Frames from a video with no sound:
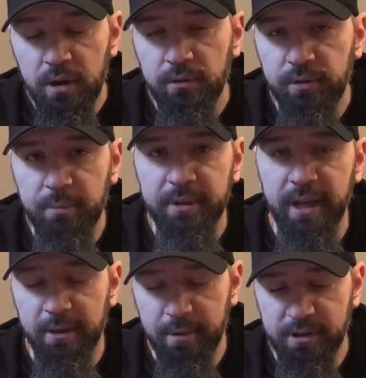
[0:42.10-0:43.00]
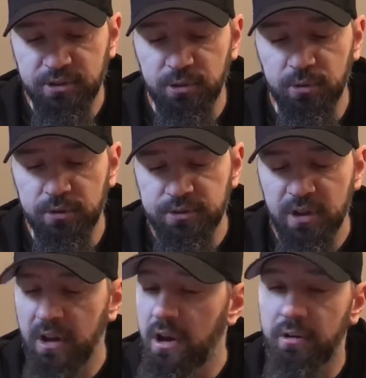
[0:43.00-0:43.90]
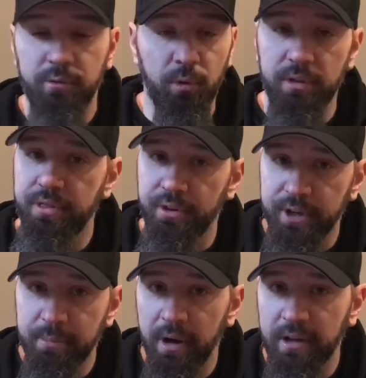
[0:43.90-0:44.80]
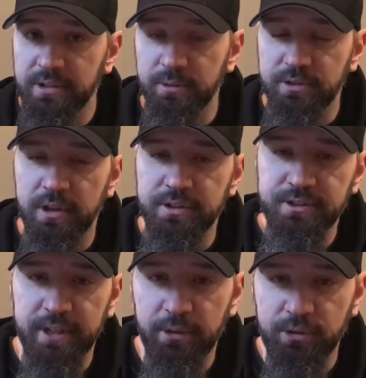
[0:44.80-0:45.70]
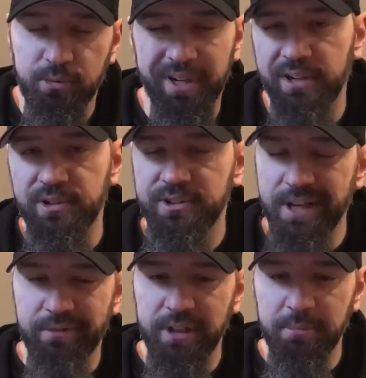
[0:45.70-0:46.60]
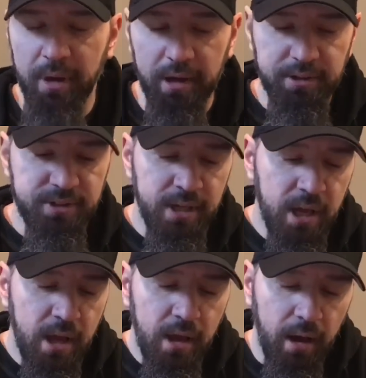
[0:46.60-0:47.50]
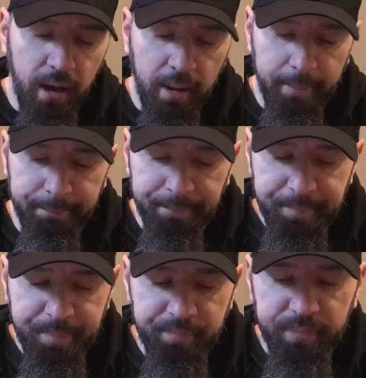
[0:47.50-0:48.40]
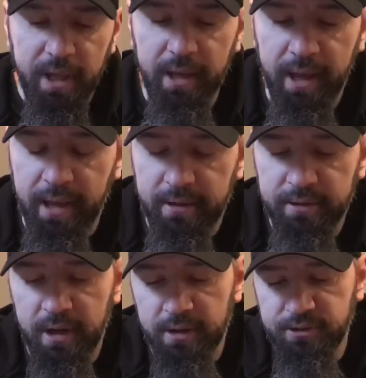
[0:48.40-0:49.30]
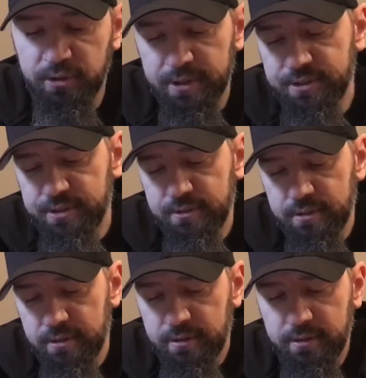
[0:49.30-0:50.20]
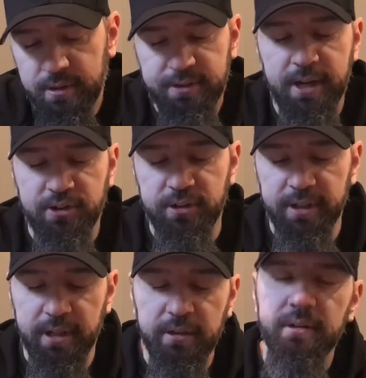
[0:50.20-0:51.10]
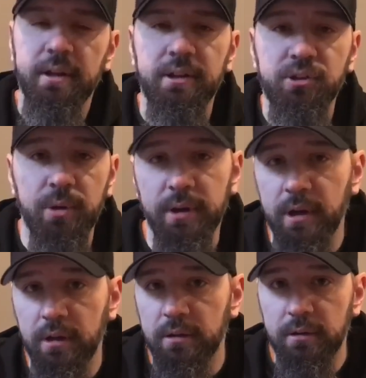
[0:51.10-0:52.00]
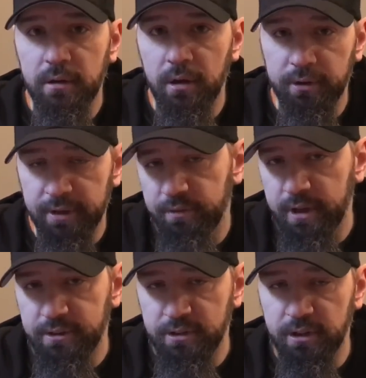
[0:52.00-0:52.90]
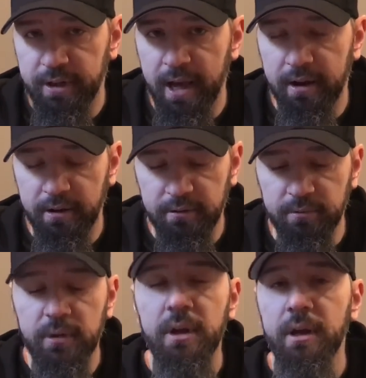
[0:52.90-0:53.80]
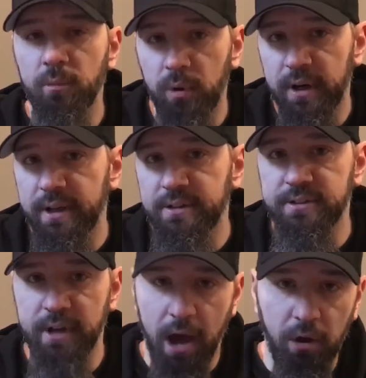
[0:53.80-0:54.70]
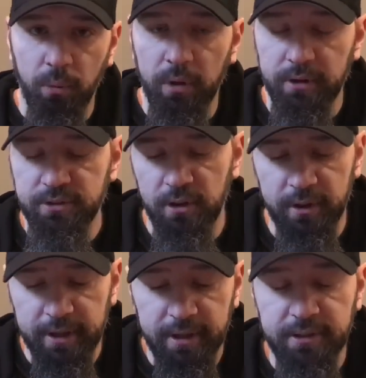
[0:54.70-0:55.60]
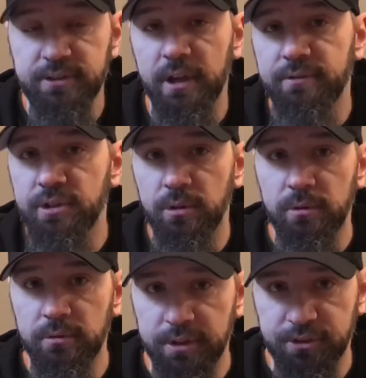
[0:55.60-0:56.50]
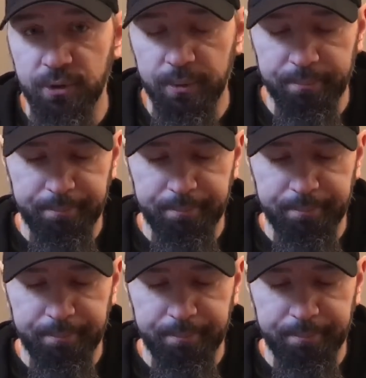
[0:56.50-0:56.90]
from KMS Tools for 30 bucks. It was on sale, it was regular 70 bucks. Um, and uh, so let's let's actually get into it and I'll I'll give you guys a look at it and what it is and how it works and all that kind of stuff. So let's do it.